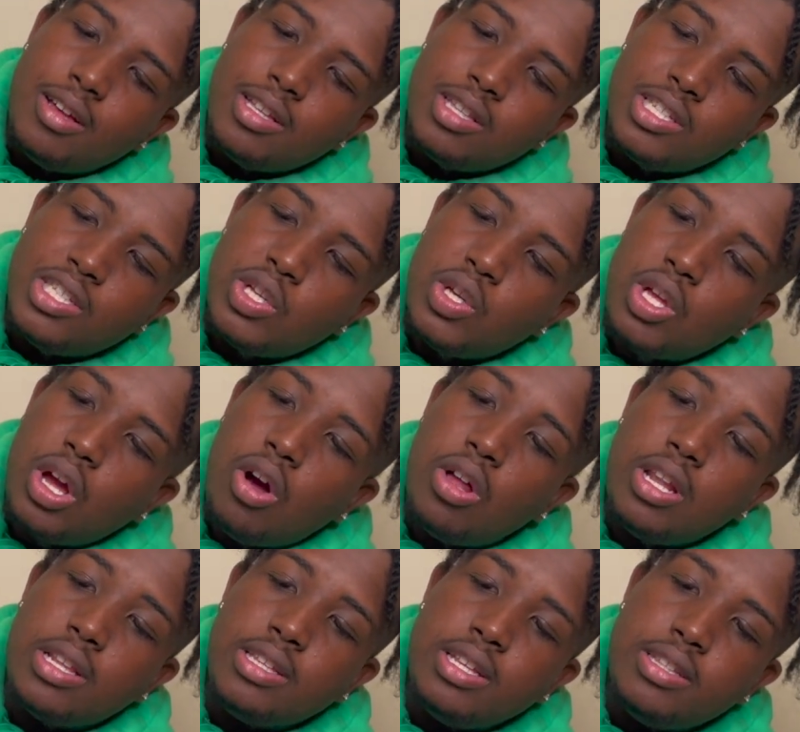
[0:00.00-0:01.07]
to show y'all
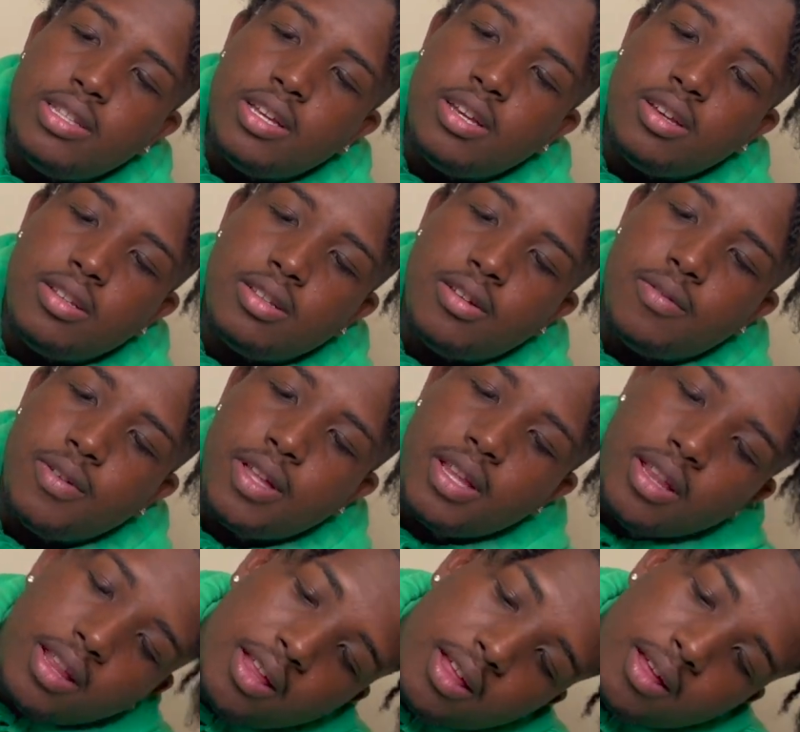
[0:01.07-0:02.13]
the details of it.
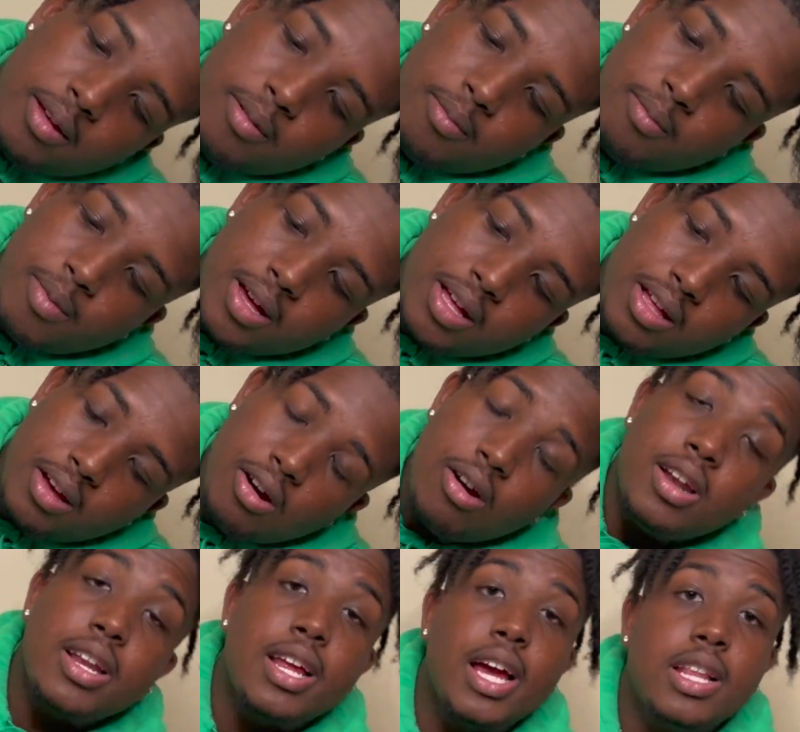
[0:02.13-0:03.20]
But all
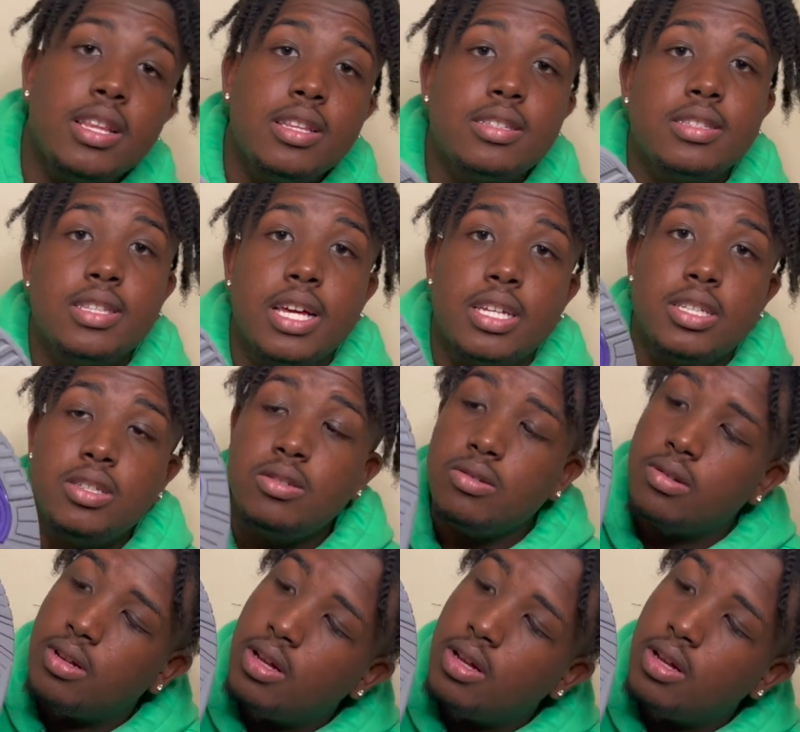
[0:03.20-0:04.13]
together, it's a nice shoe.